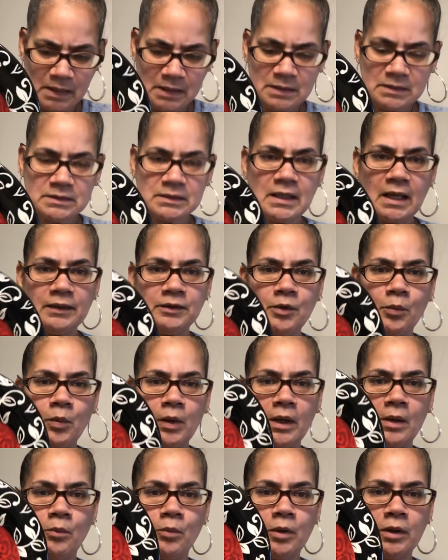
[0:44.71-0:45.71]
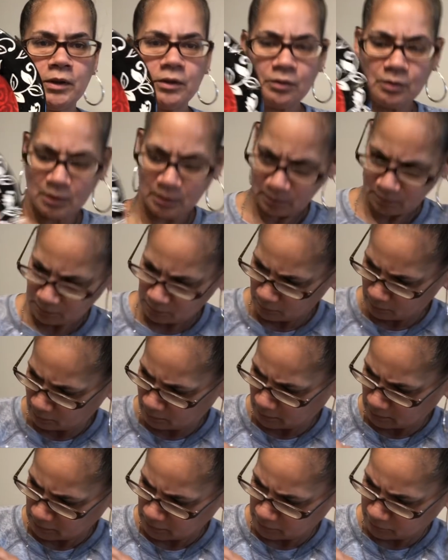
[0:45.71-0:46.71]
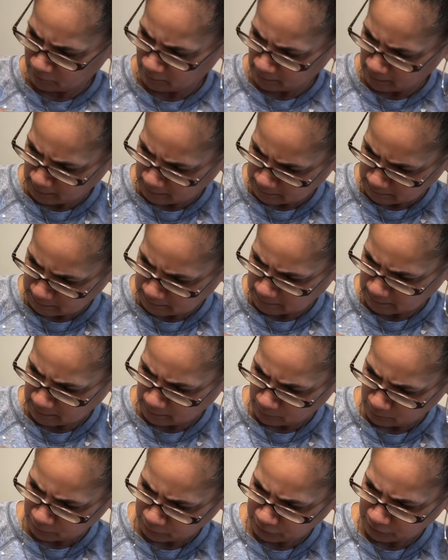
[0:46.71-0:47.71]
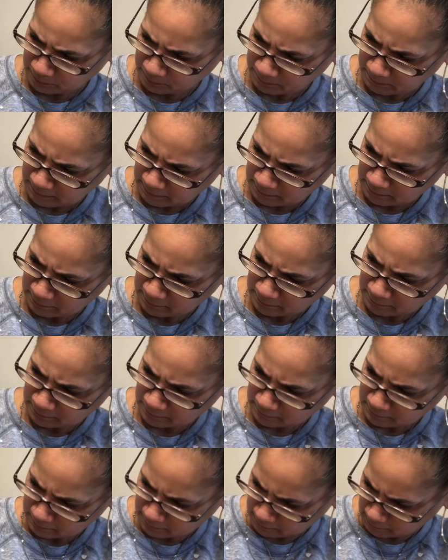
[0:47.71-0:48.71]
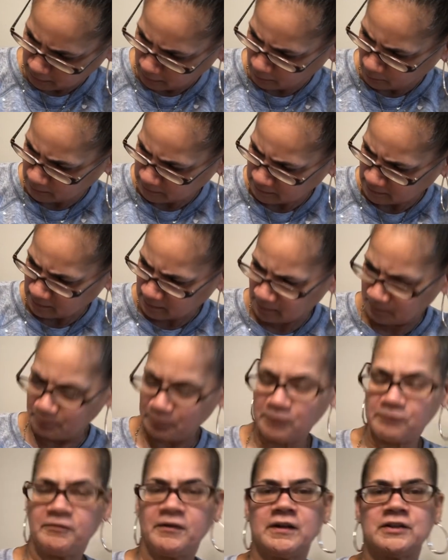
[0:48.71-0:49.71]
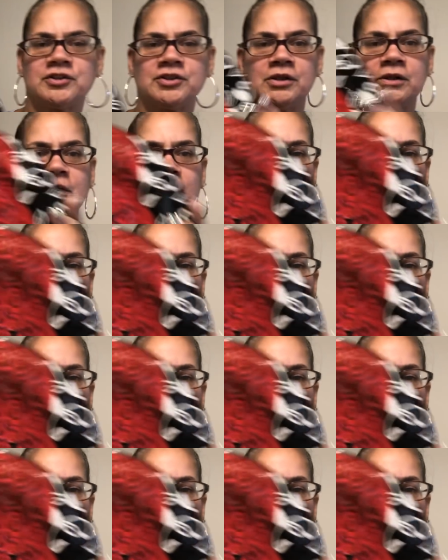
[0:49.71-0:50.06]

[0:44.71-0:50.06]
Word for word: It's not the one I'm working on. Ooh, I just realized this had a little chip there. No, it's an imperfection.